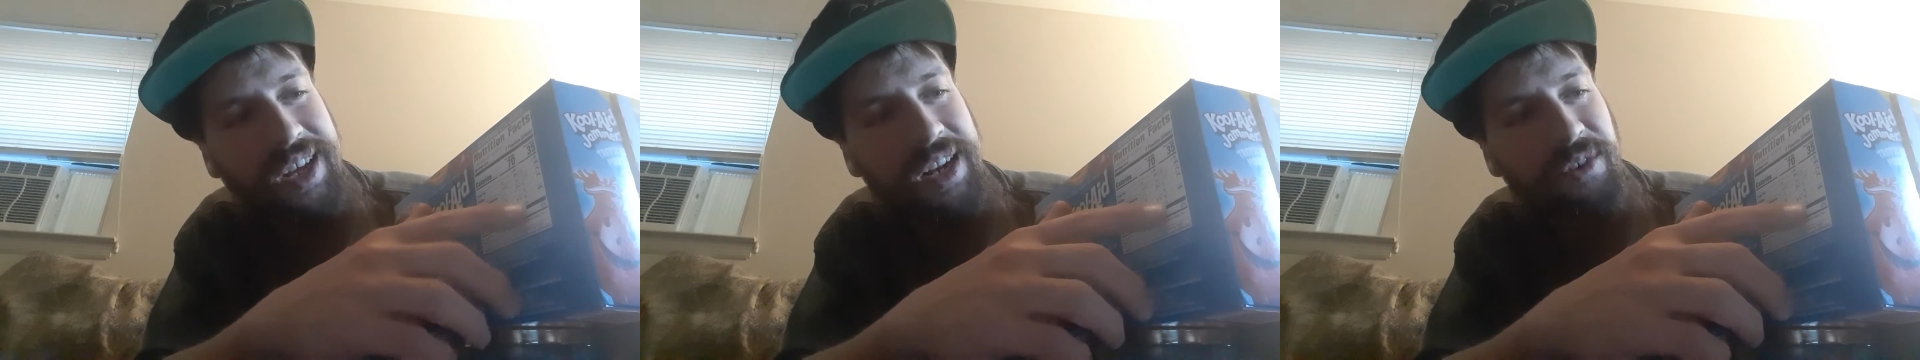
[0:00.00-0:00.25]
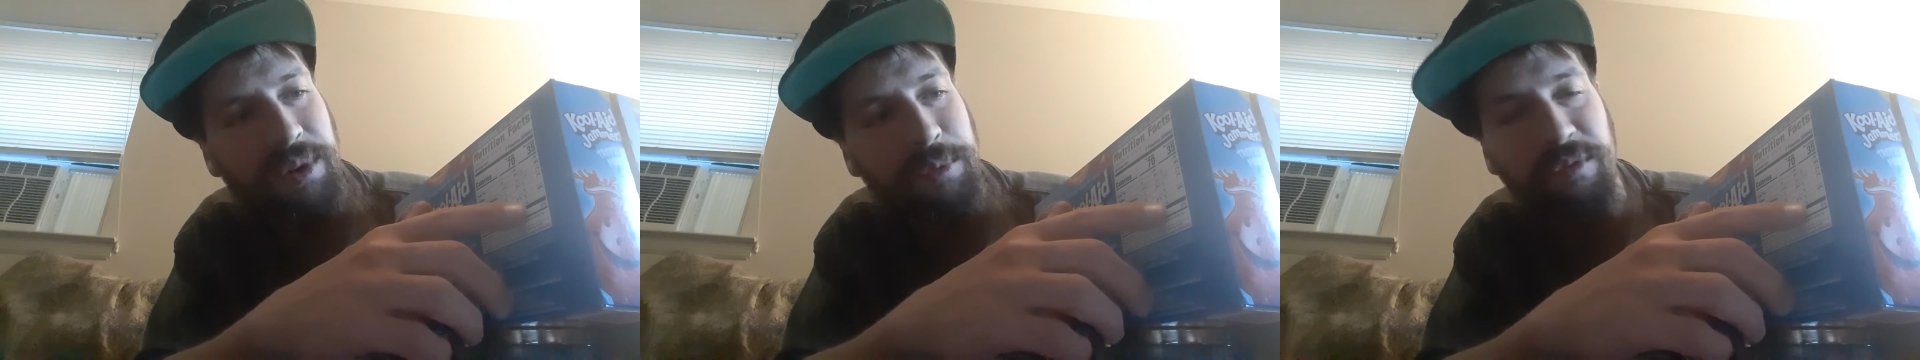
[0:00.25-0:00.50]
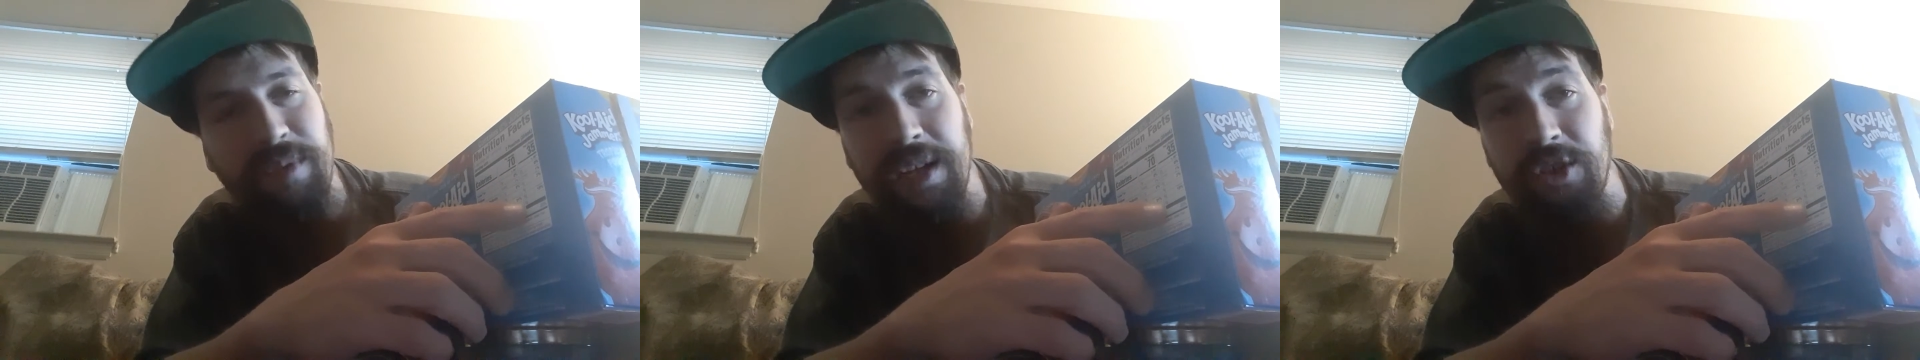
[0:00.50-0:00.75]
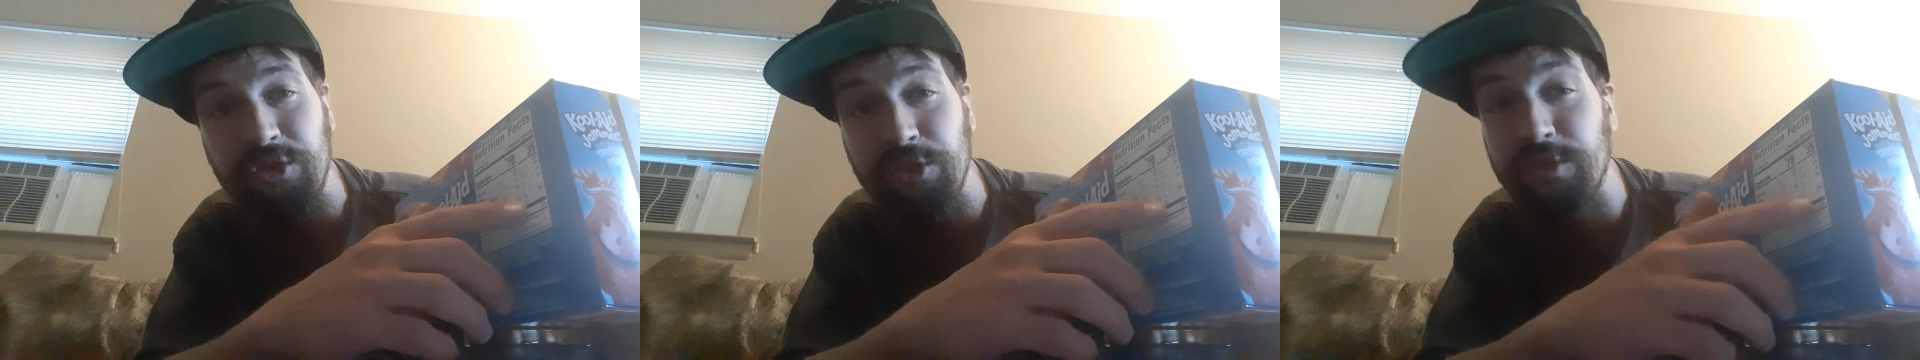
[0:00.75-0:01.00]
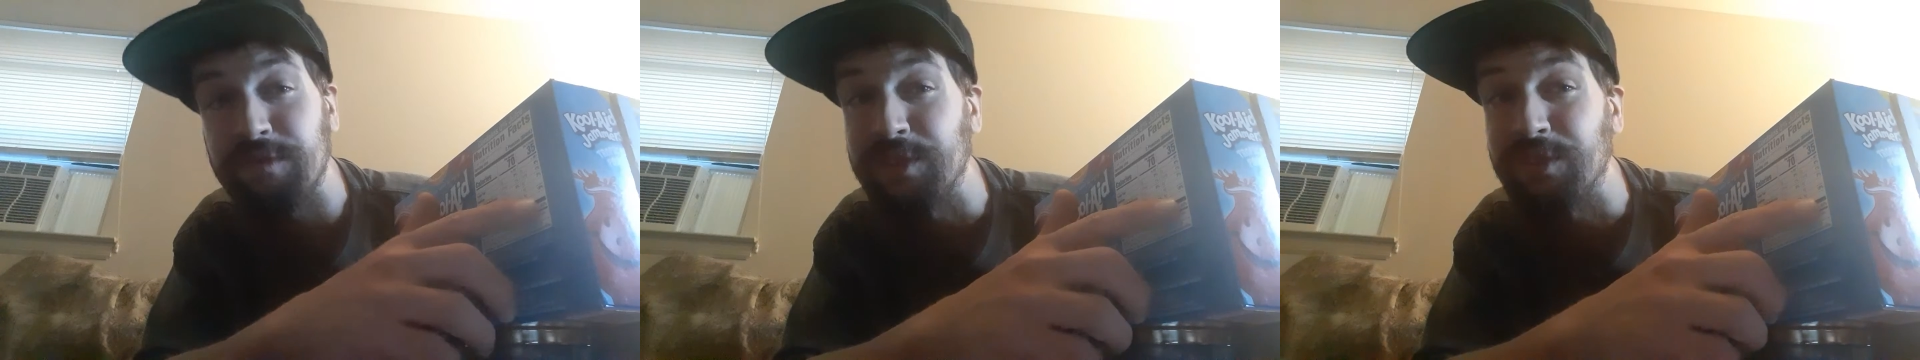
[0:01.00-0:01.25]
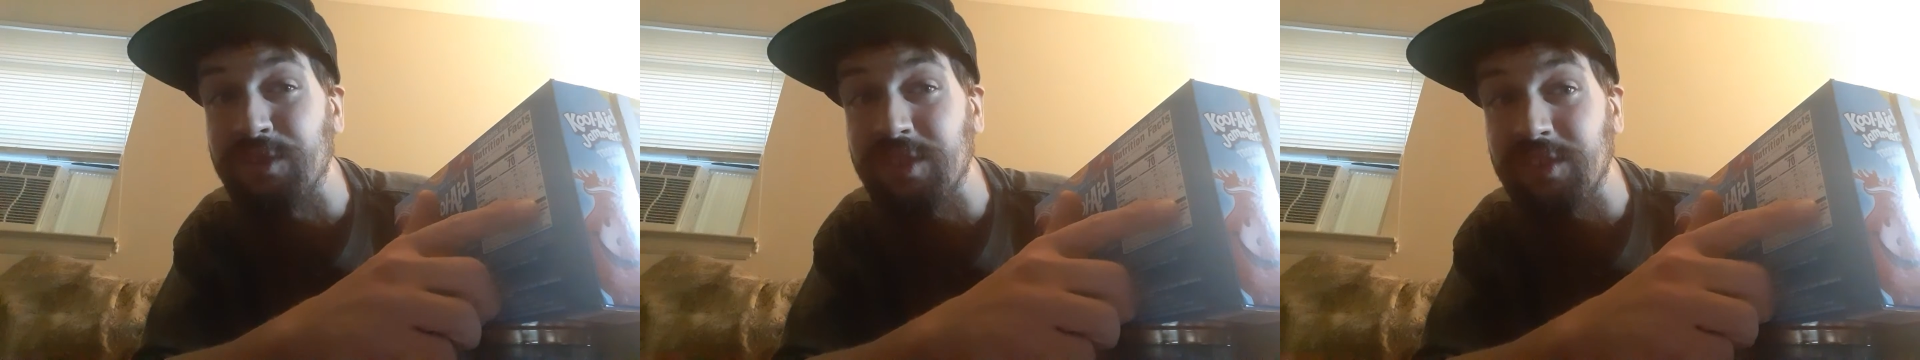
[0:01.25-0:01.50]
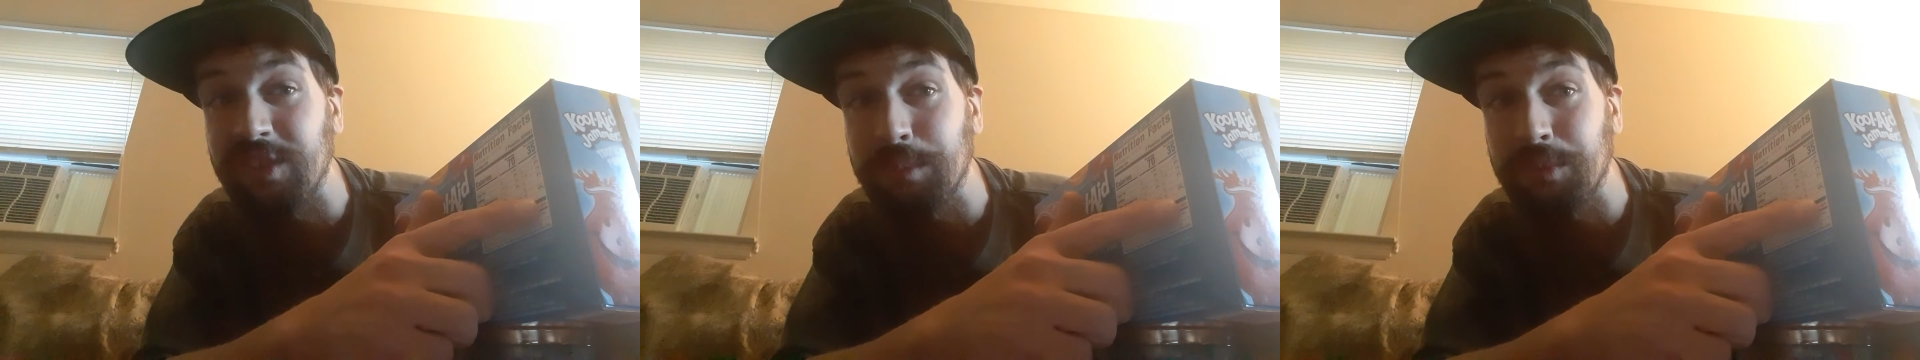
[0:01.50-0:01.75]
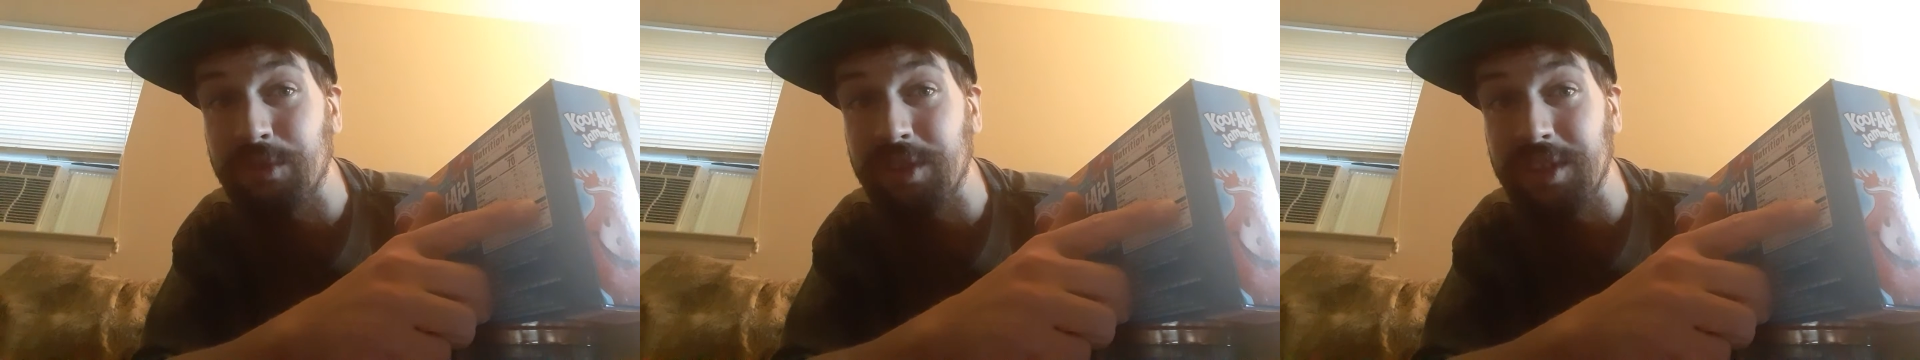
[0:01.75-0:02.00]
8 grams of added sugars for
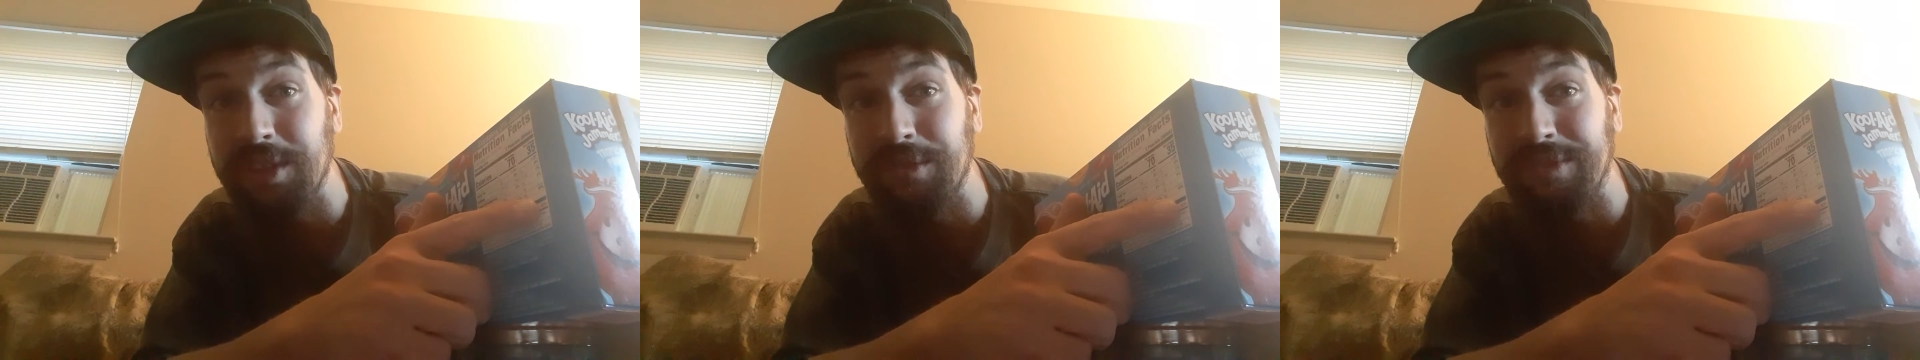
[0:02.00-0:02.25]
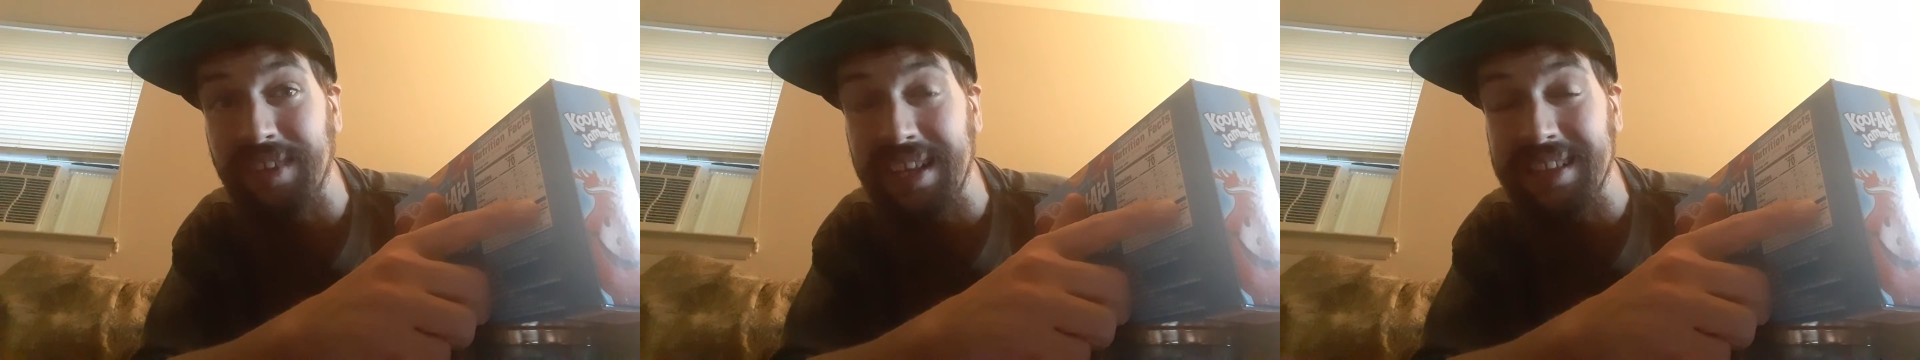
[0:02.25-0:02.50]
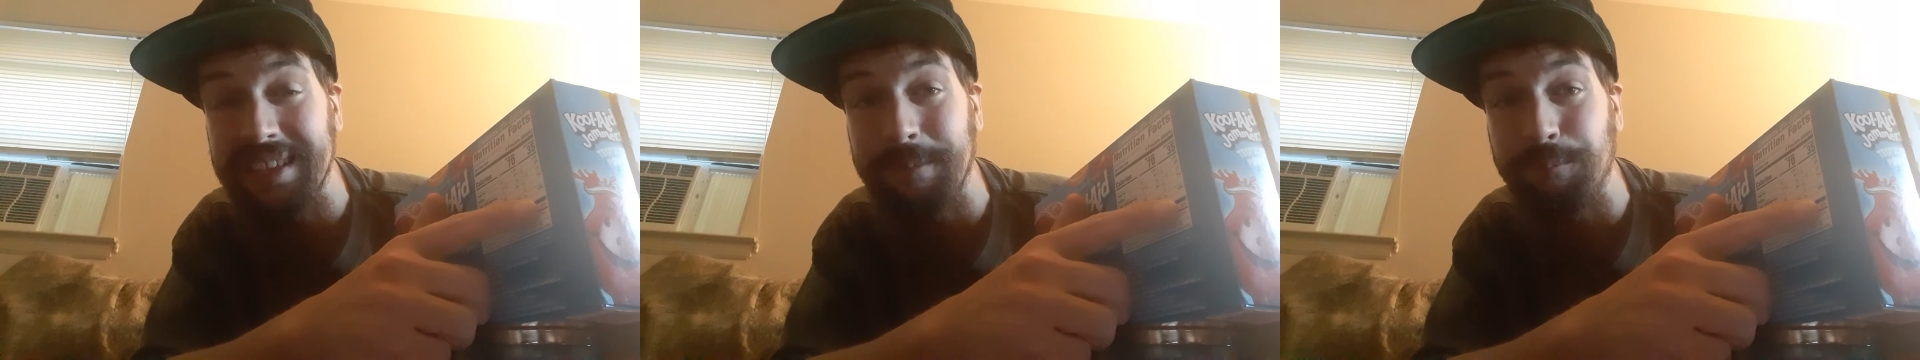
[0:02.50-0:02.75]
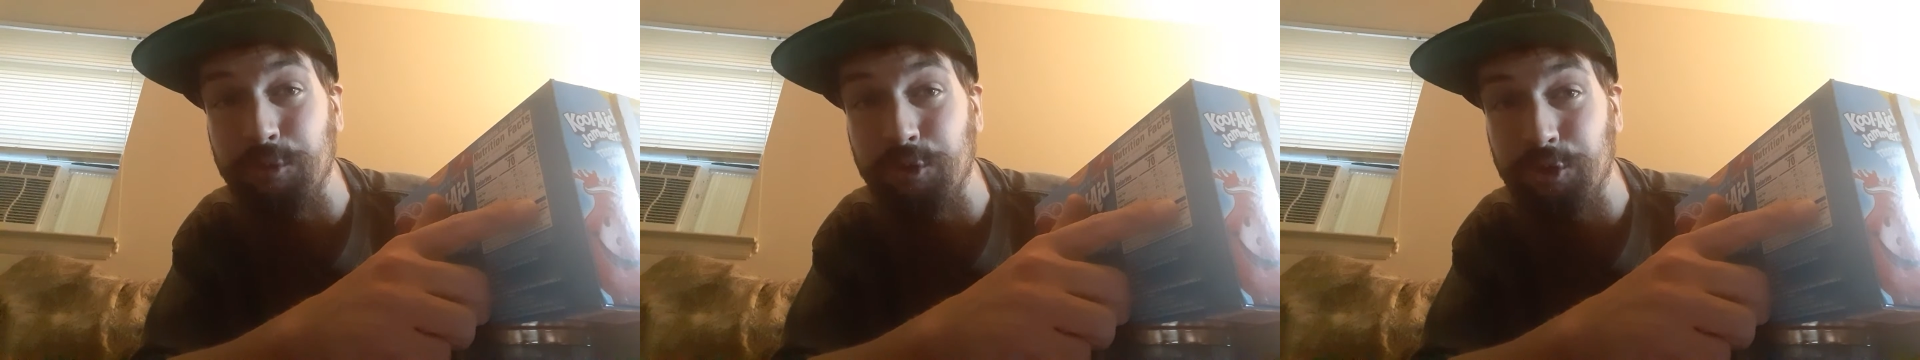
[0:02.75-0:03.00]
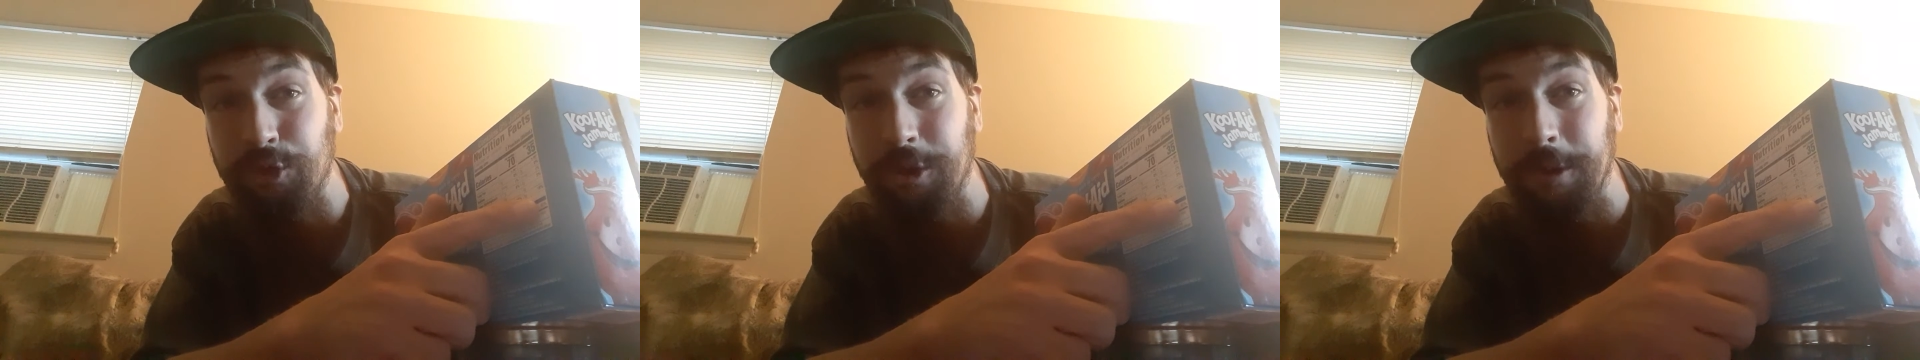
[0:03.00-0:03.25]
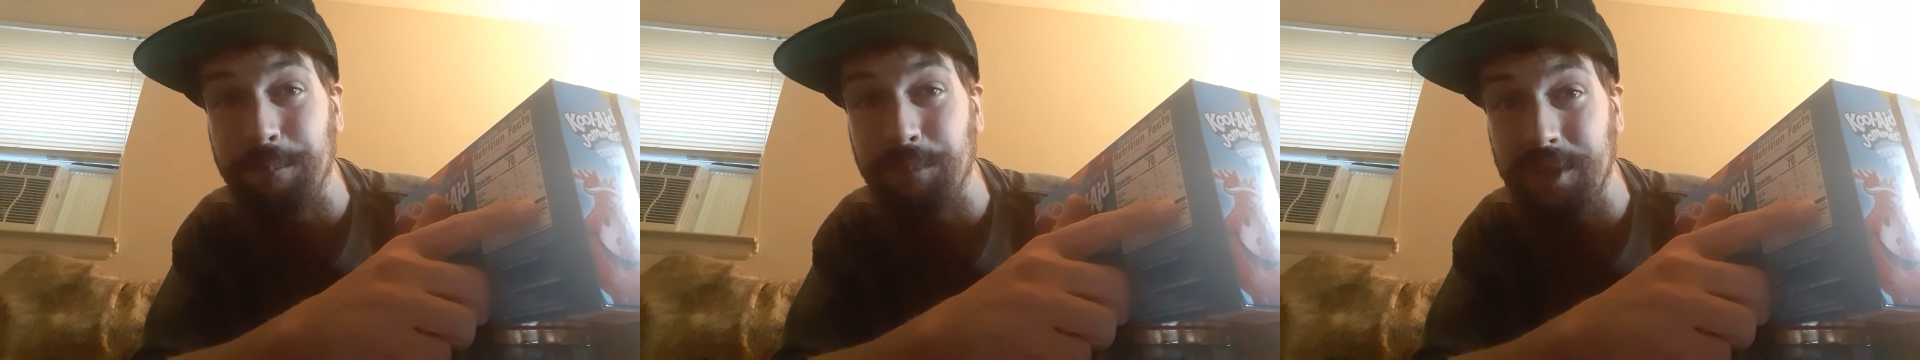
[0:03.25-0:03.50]
16% of your daily sugar